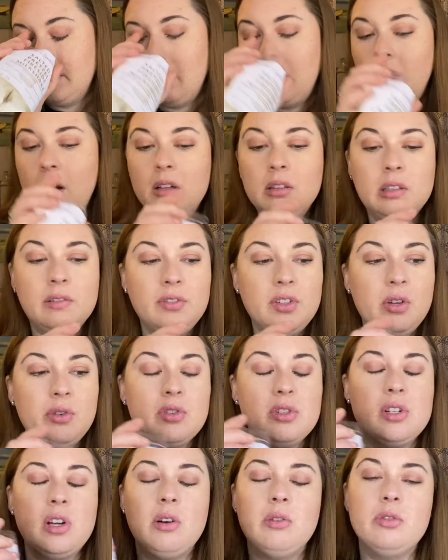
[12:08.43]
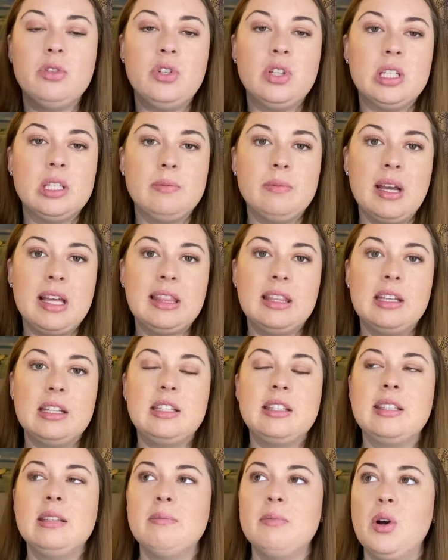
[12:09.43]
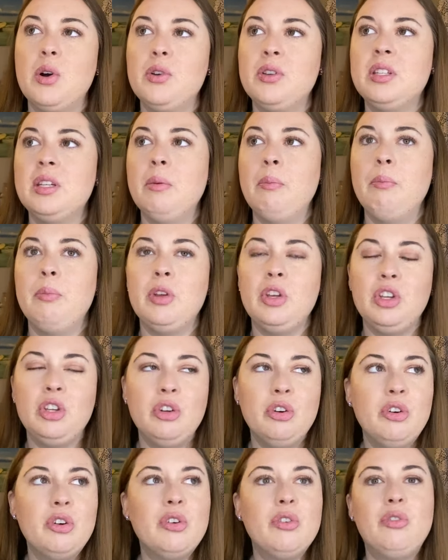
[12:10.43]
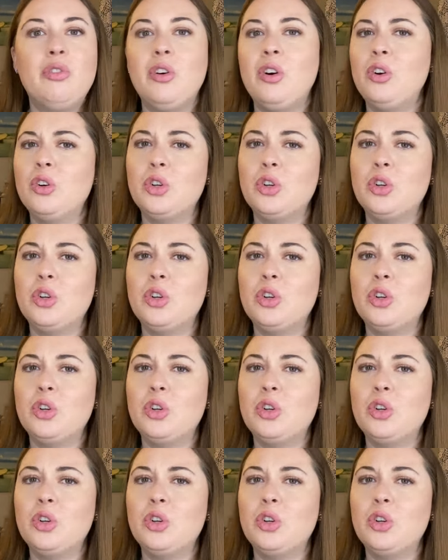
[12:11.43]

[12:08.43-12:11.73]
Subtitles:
All of those notes just make this the most beautiful,